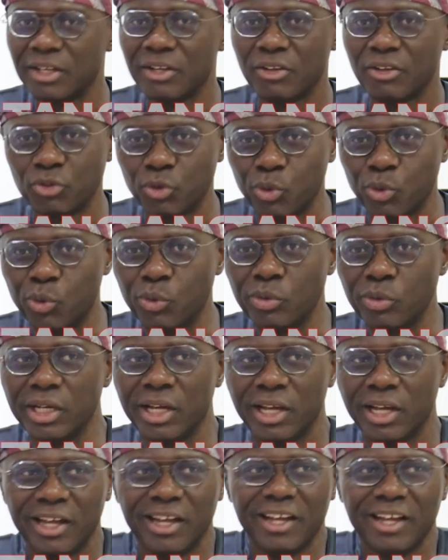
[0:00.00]
So
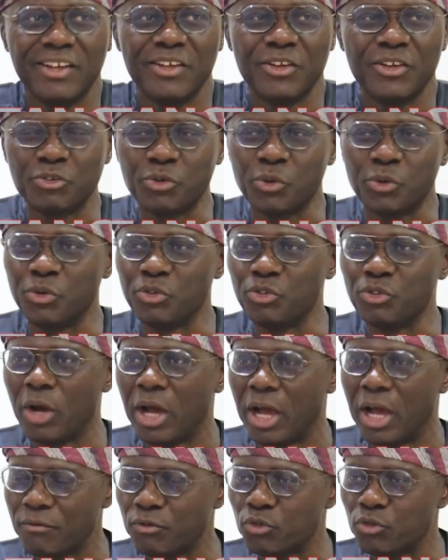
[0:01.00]
you
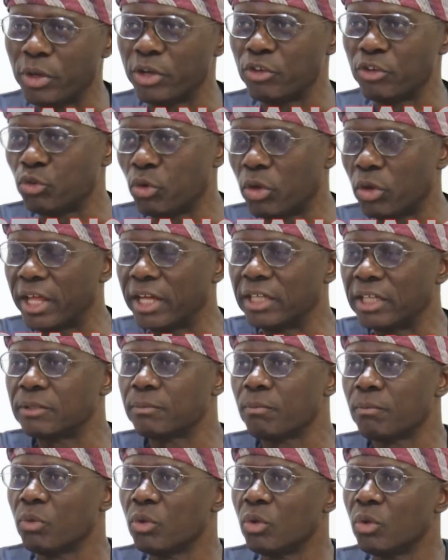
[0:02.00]
have to ensure that
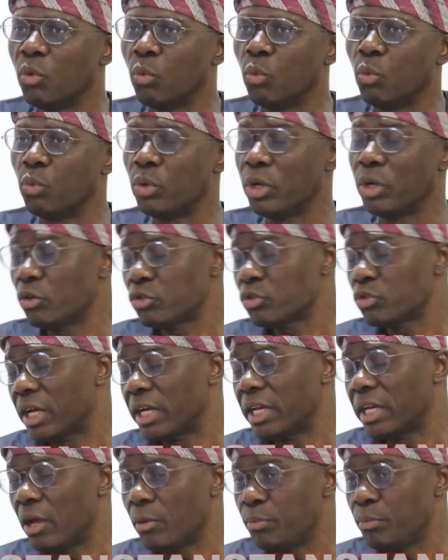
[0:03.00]
we also
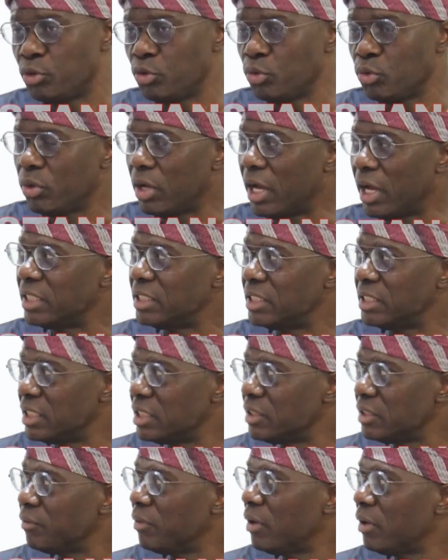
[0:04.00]
can help you
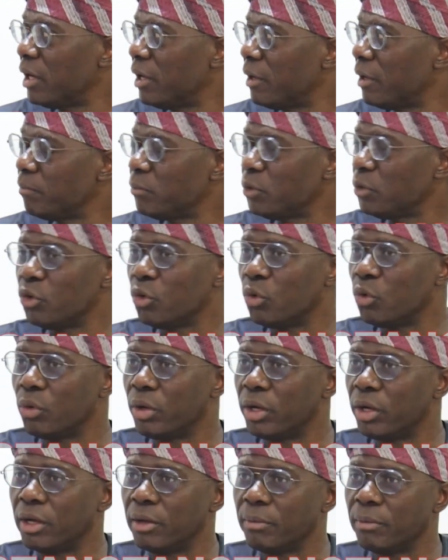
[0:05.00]
identify,
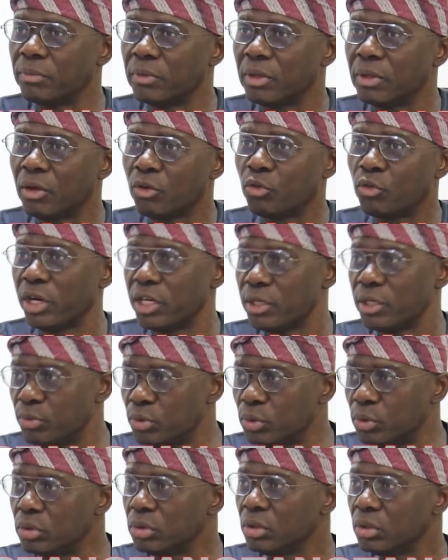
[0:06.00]

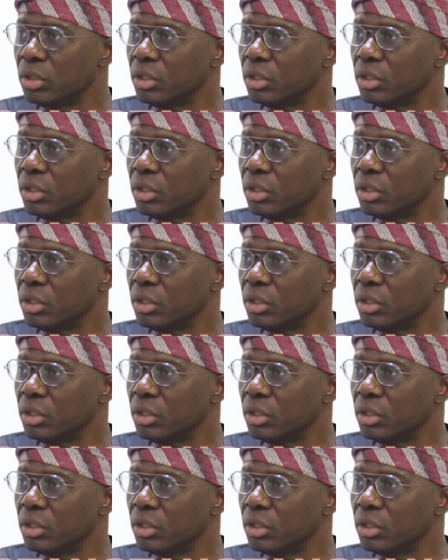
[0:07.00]
credible,